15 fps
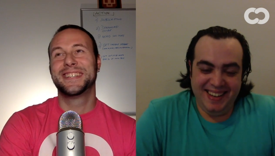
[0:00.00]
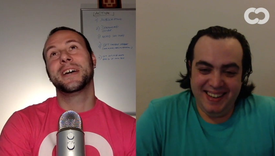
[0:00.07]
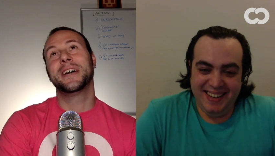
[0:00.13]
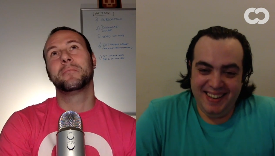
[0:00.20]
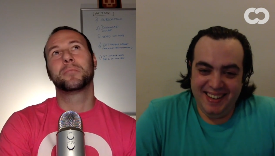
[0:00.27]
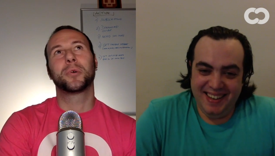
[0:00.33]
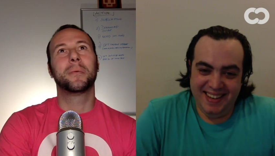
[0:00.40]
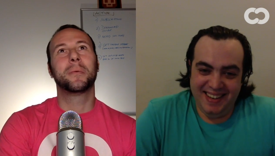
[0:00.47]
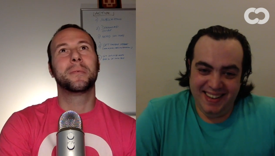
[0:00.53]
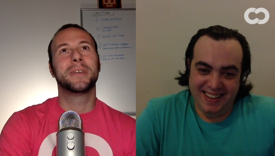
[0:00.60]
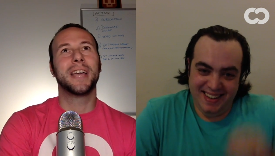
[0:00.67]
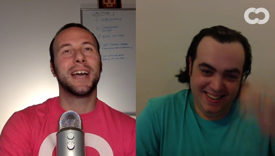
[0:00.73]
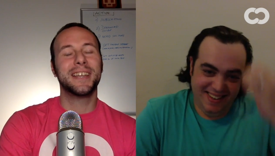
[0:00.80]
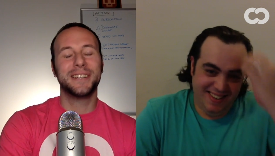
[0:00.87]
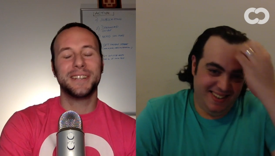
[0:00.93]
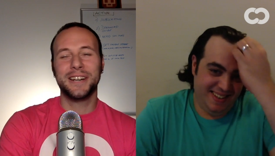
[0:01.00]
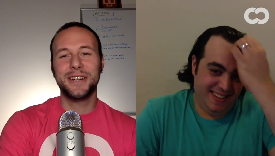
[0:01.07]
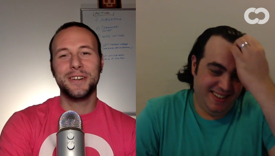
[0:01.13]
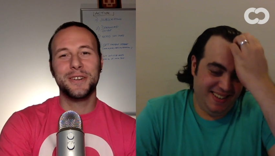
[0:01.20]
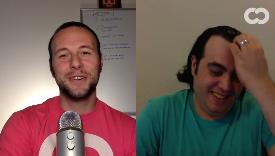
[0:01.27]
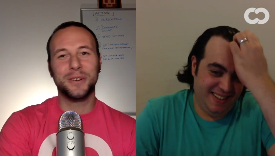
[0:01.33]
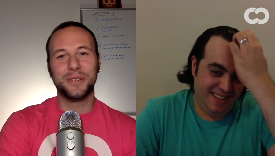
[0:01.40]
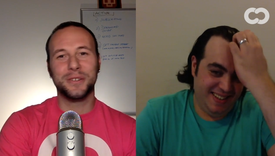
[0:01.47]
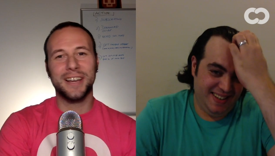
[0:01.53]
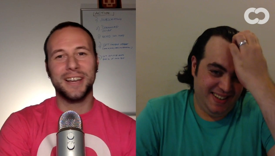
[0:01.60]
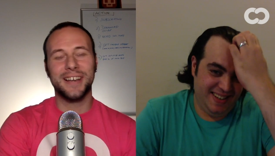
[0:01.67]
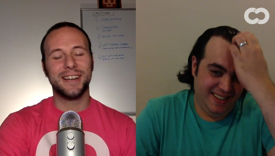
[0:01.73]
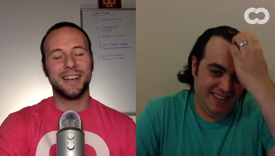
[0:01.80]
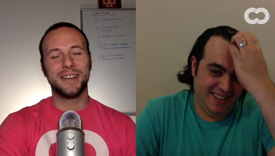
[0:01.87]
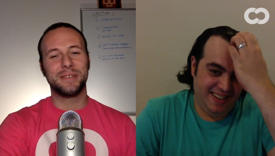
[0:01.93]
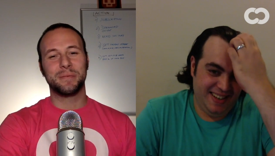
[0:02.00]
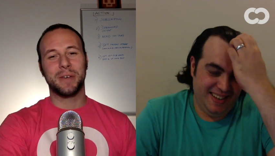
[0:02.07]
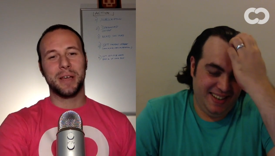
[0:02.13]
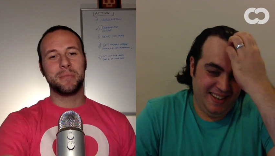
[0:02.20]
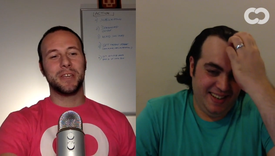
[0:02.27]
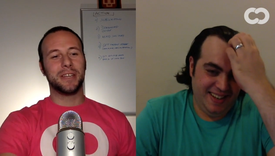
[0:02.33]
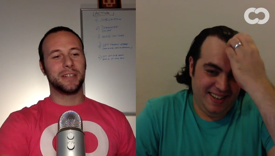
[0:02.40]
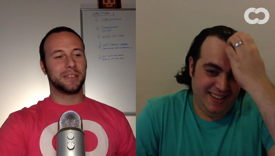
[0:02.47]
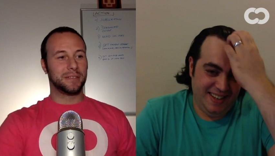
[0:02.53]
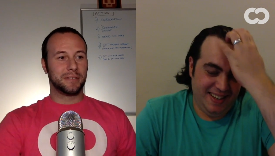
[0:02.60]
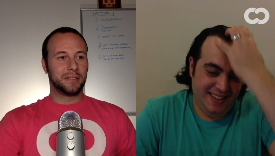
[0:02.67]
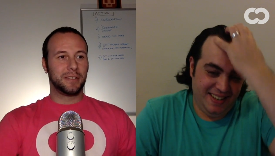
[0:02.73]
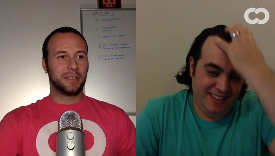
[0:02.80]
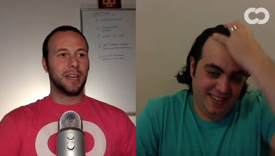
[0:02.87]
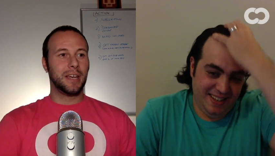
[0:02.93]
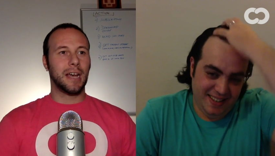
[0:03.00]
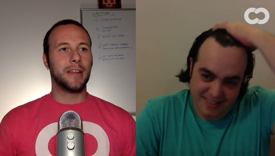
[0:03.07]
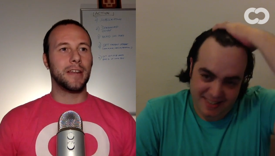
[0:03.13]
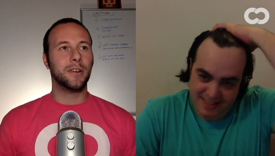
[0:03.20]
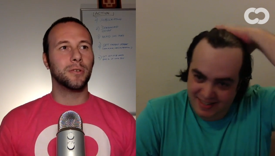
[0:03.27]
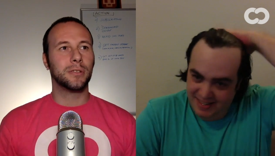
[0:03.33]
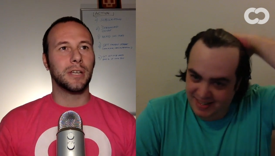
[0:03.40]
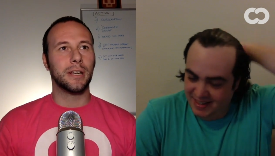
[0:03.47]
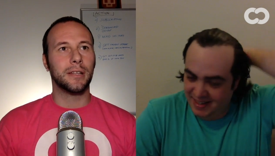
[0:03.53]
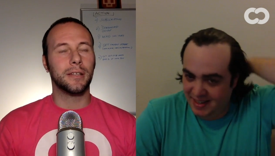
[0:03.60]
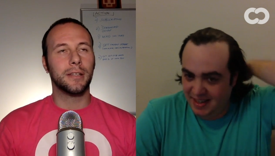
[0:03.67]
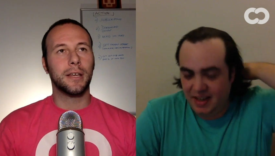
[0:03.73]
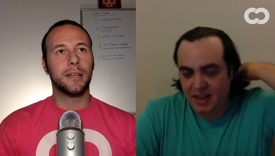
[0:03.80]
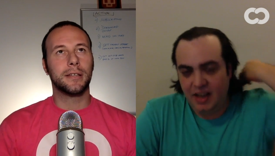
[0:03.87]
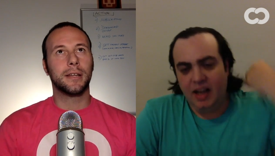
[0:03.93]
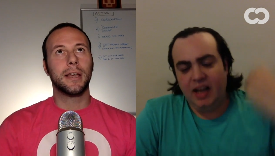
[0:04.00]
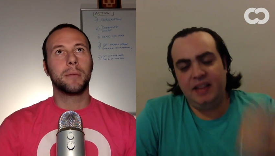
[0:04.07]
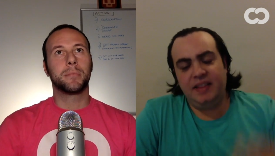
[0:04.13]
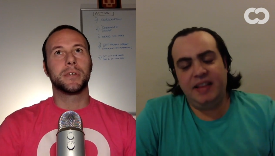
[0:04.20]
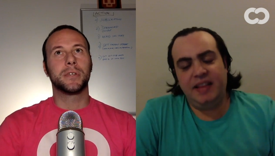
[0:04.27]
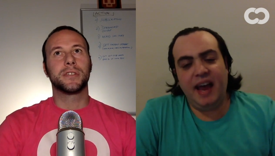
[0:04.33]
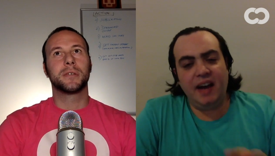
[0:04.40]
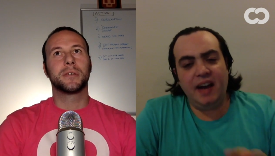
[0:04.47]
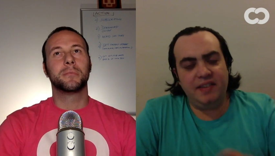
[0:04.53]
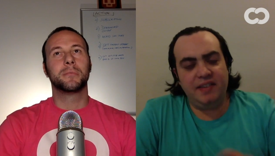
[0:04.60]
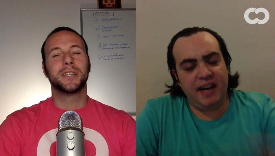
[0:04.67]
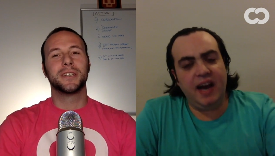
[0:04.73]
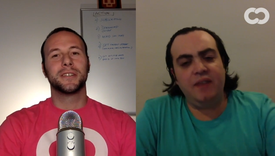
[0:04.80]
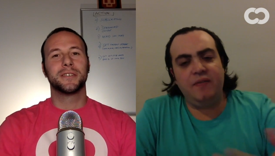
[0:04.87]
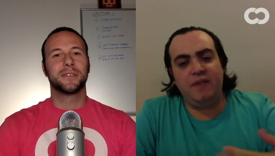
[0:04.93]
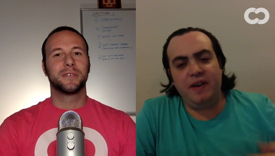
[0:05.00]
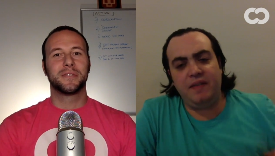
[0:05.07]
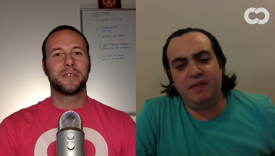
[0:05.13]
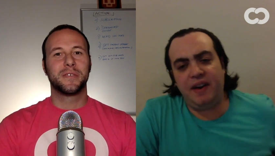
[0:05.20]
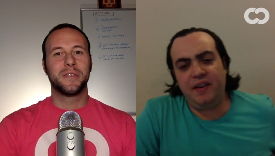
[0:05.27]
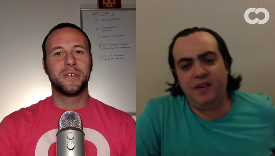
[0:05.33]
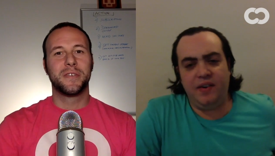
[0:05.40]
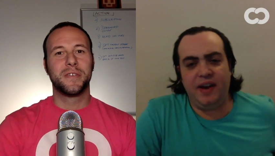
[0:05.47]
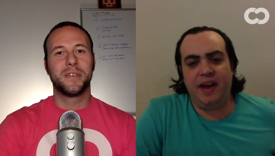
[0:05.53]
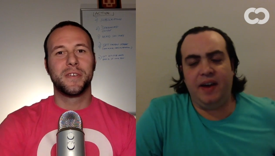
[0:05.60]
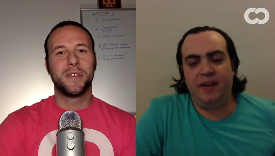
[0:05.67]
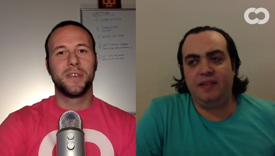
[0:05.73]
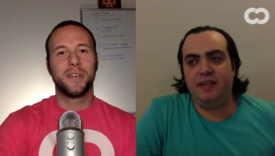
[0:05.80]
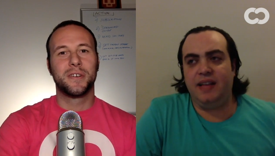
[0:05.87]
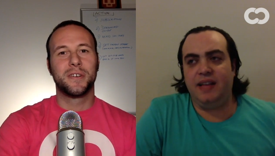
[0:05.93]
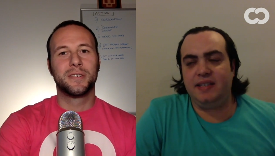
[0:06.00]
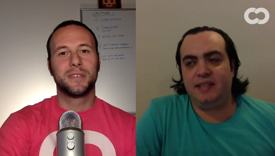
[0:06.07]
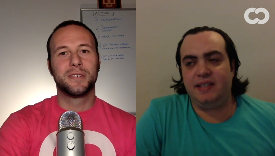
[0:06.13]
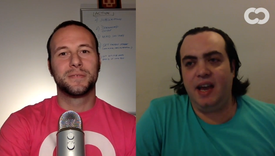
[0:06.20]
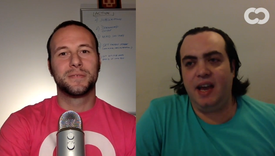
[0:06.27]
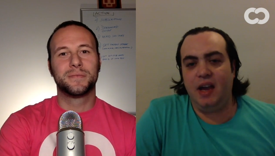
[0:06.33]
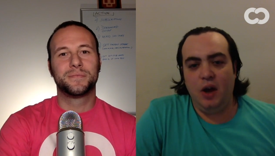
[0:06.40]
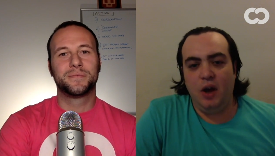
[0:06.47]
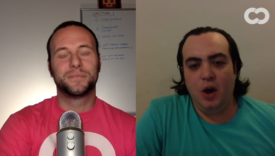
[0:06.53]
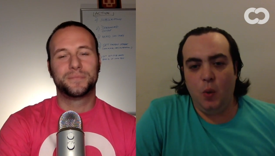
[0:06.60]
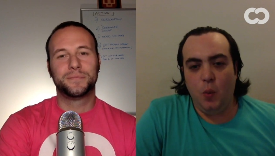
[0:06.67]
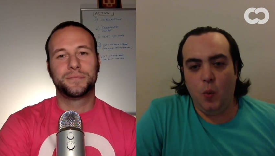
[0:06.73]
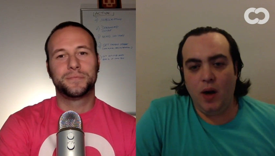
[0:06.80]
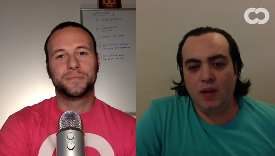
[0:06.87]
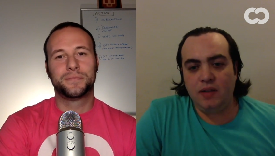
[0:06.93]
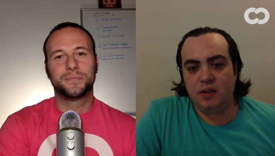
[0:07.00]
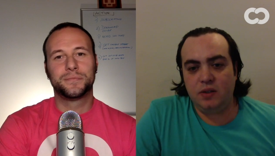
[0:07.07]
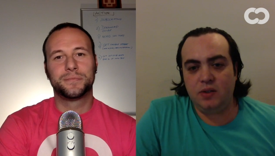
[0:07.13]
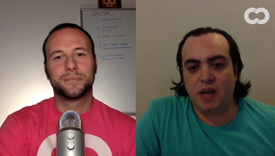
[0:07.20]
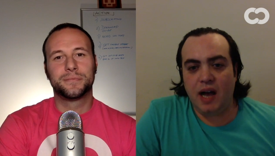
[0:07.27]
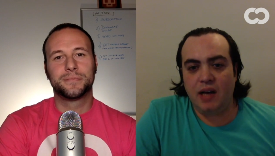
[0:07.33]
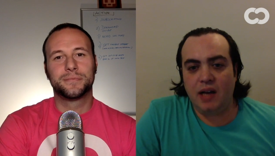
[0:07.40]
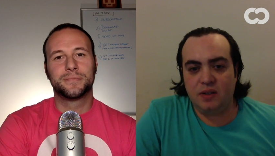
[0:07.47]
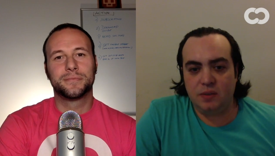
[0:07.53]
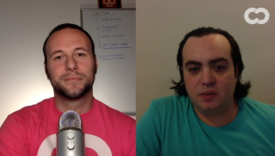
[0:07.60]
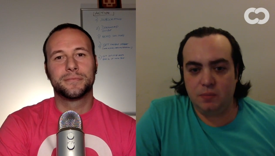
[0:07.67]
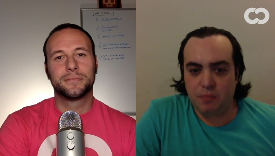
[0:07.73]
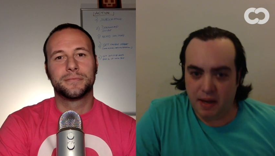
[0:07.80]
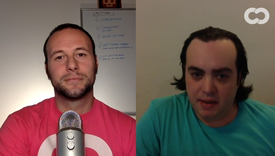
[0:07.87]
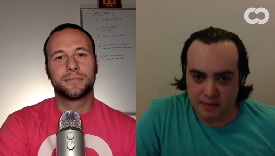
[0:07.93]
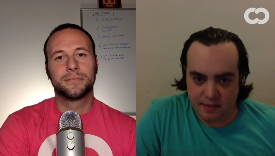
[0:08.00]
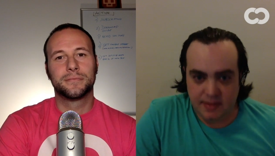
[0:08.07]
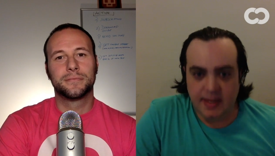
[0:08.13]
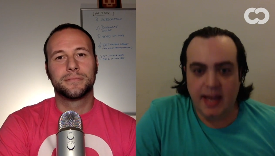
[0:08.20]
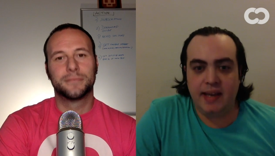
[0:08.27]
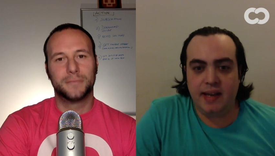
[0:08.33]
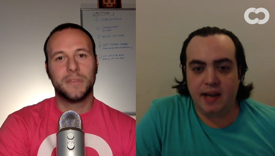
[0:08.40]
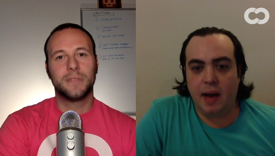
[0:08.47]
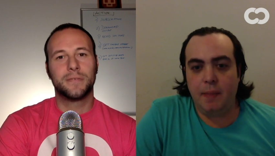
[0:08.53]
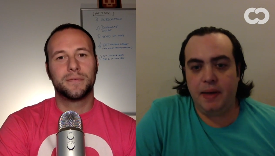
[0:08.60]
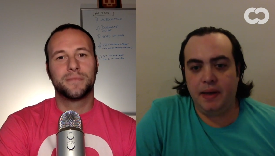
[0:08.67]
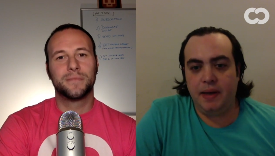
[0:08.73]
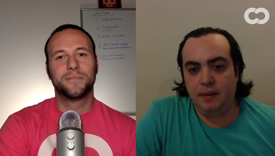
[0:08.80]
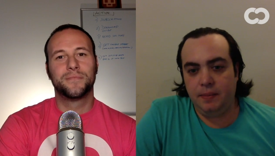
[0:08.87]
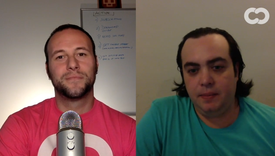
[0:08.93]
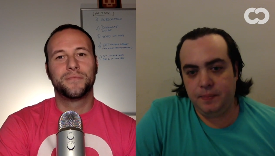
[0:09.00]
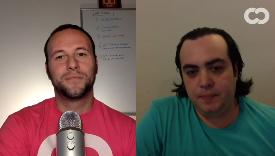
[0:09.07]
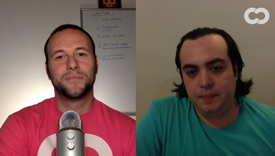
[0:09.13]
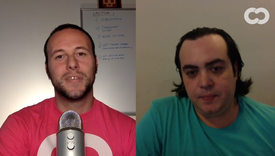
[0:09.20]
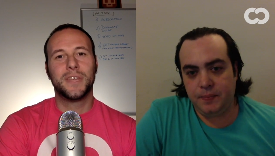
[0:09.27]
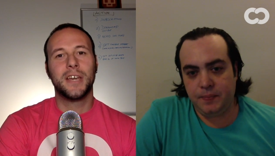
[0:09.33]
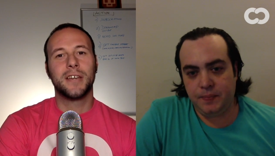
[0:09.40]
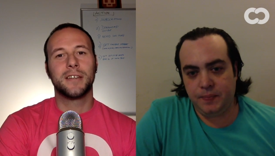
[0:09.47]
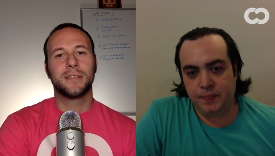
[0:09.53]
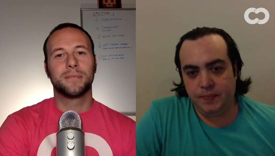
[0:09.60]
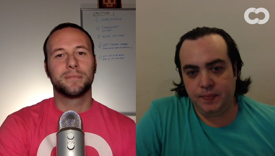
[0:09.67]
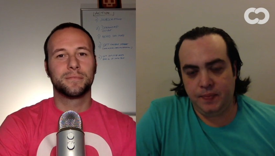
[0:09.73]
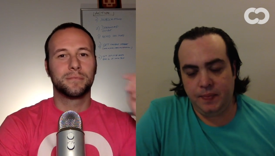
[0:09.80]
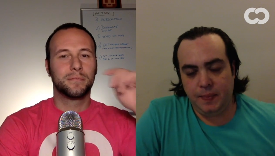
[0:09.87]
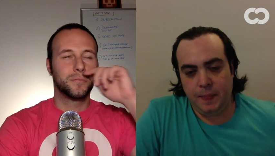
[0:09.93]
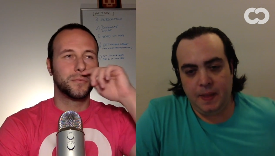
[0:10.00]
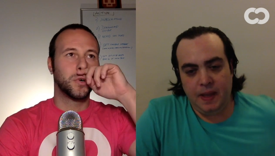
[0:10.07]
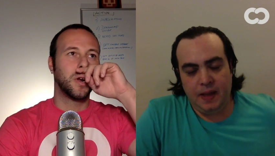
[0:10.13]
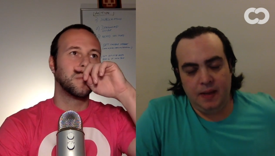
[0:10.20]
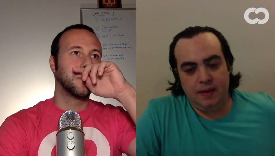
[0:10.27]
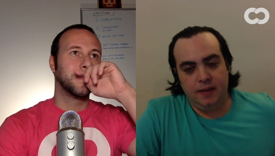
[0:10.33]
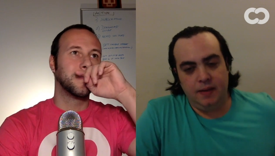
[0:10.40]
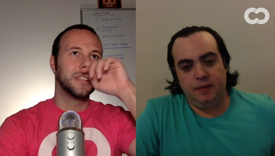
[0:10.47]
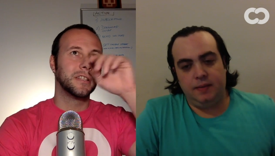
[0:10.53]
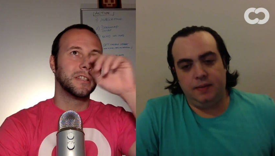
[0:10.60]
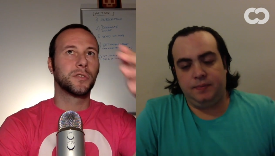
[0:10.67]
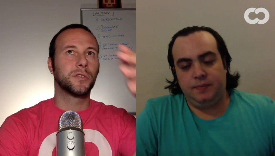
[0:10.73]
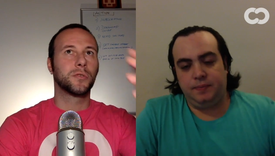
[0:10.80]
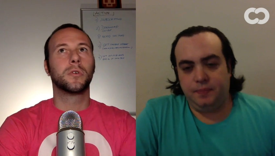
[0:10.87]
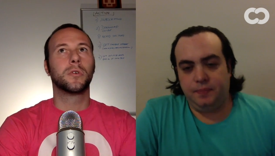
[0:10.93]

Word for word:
Speaker 1: yeah, probably. I, I don't know. Um, I mean, yeah, I know that it, it happens. They're, I mean,
Speaker 2: they're very rare. Let's say one to thousand, but they come in.
Speaker 1: Yeah, probably this